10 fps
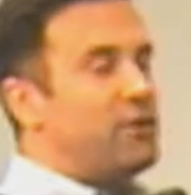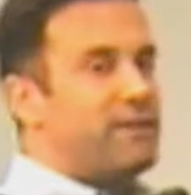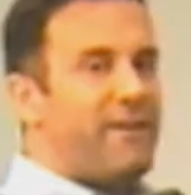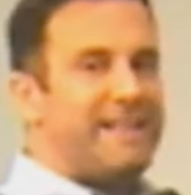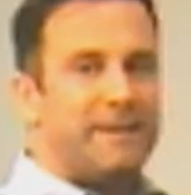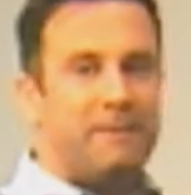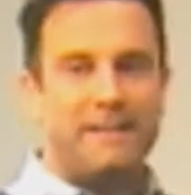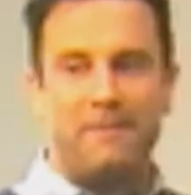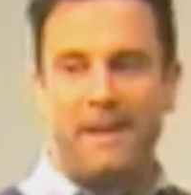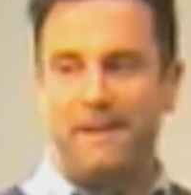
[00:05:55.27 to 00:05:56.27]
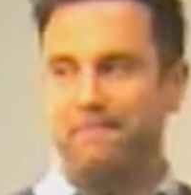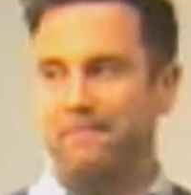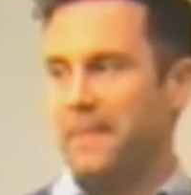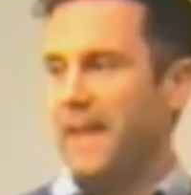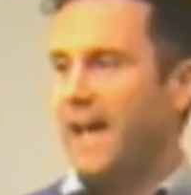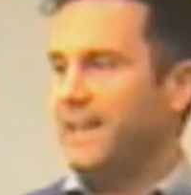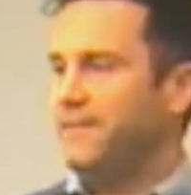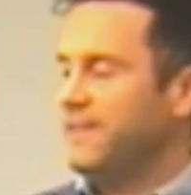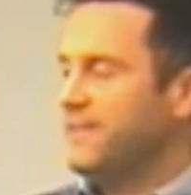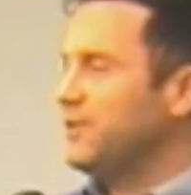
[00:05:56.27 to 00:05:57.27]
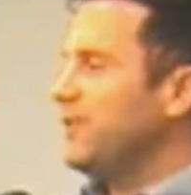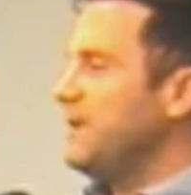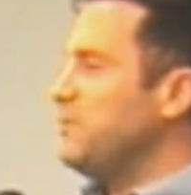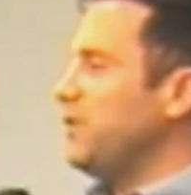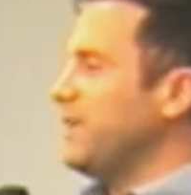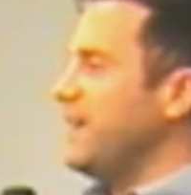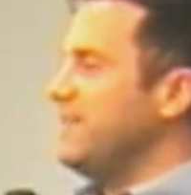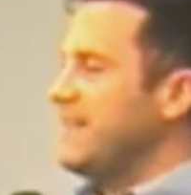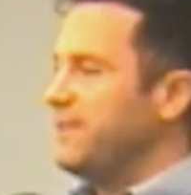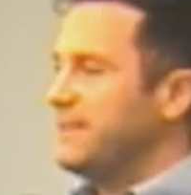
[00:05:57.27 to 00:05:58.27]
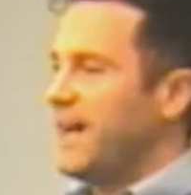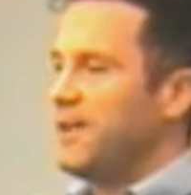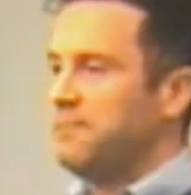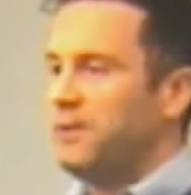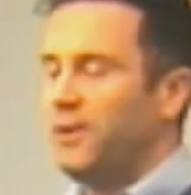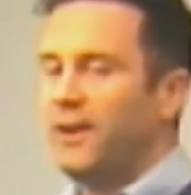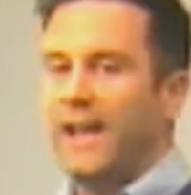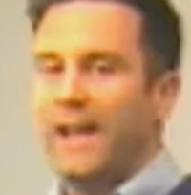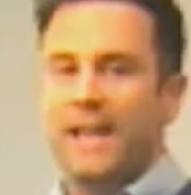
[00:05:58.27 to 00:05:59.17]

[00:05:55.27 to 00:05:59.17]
looks very similar to me. And if you saw him walking down Southport,